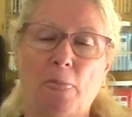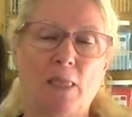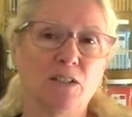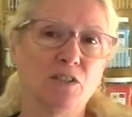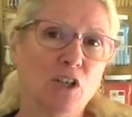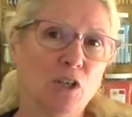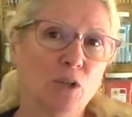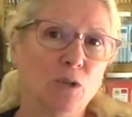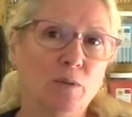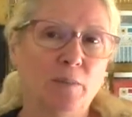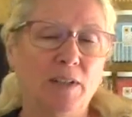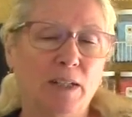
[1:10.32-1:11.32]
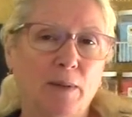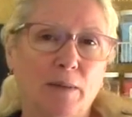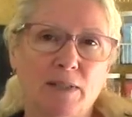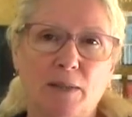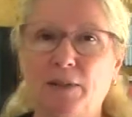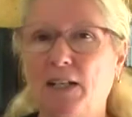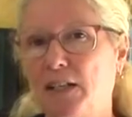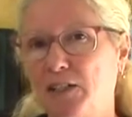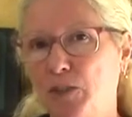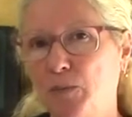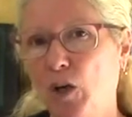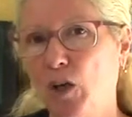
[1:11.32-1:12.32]
So I'm thinking maybe something kind of
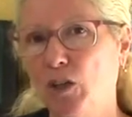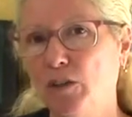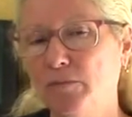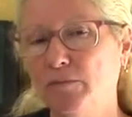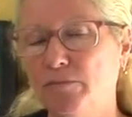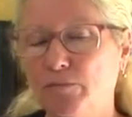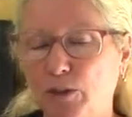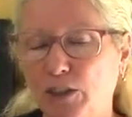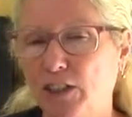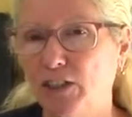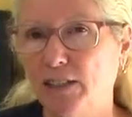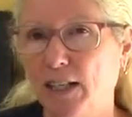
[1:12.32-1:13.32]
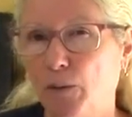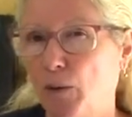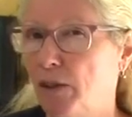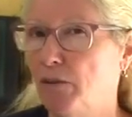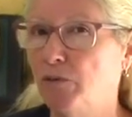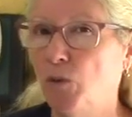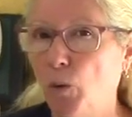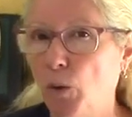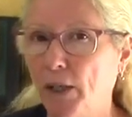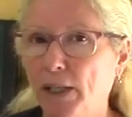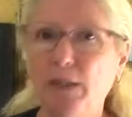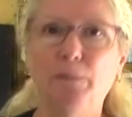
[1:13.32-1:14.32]
small, which I just said I want to
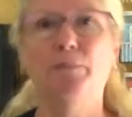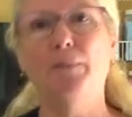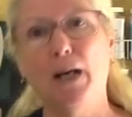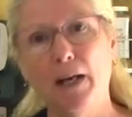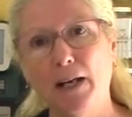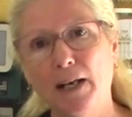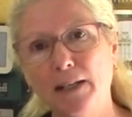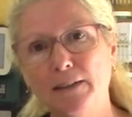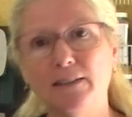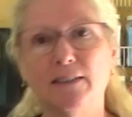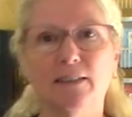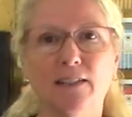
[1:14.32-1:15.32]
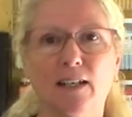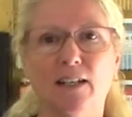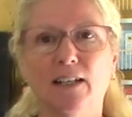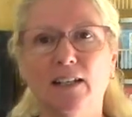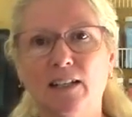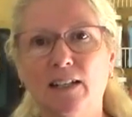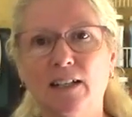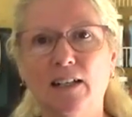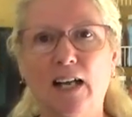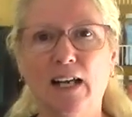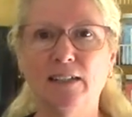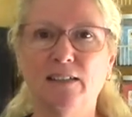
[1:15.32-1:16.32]
avoid, but
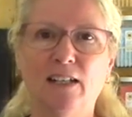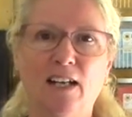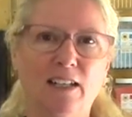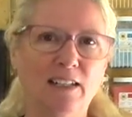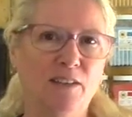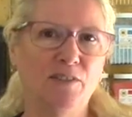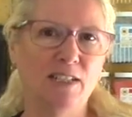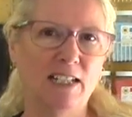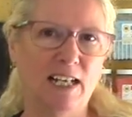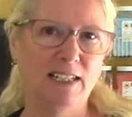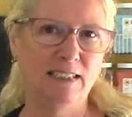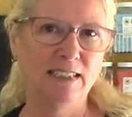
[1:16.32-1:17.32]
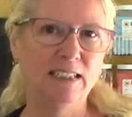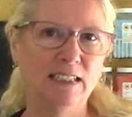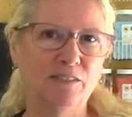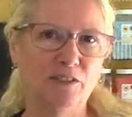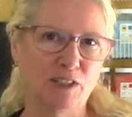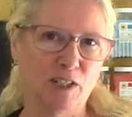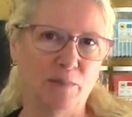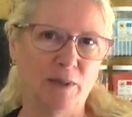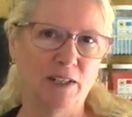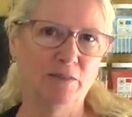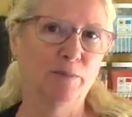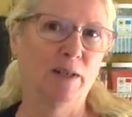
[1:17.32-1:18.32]
I kind of have this idea for
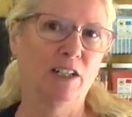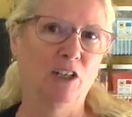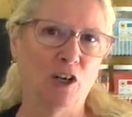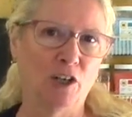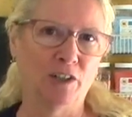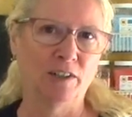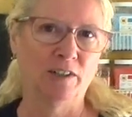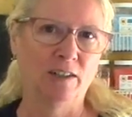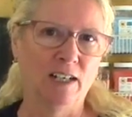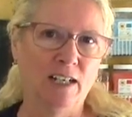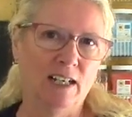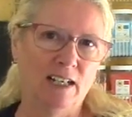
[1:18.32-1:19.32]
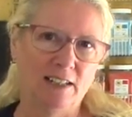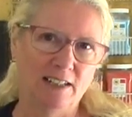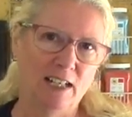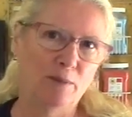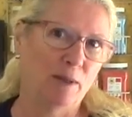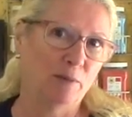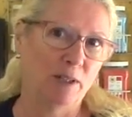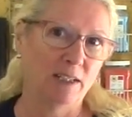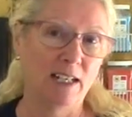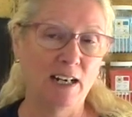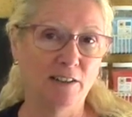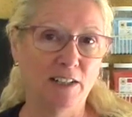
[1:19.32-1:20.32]
something for my garden, and I think I might want
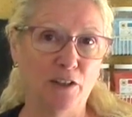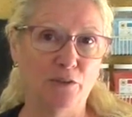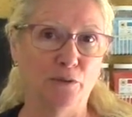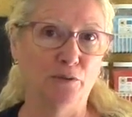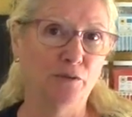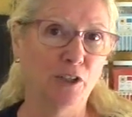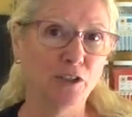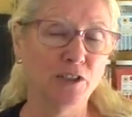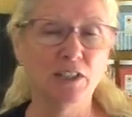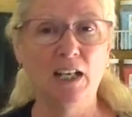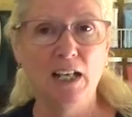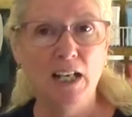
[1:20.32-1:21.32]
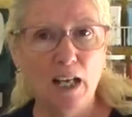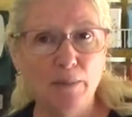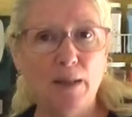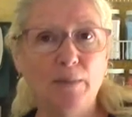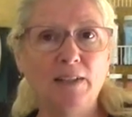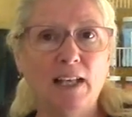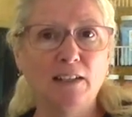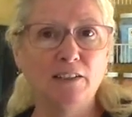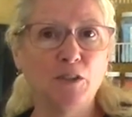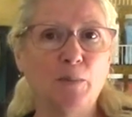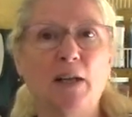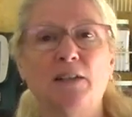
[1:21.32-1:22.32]
to carry that through first, and maybe that'll
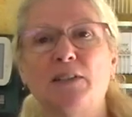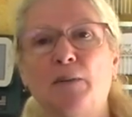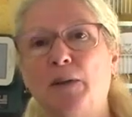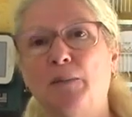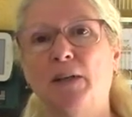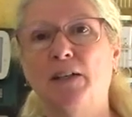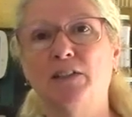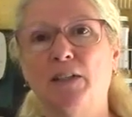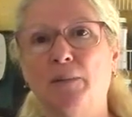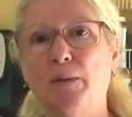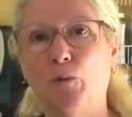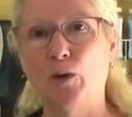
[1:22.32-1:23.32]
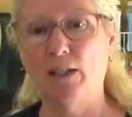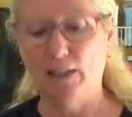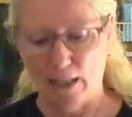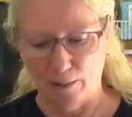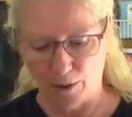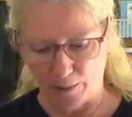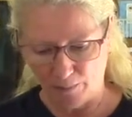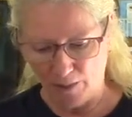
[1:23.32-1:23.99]
inspire something bigger, something more elaborate.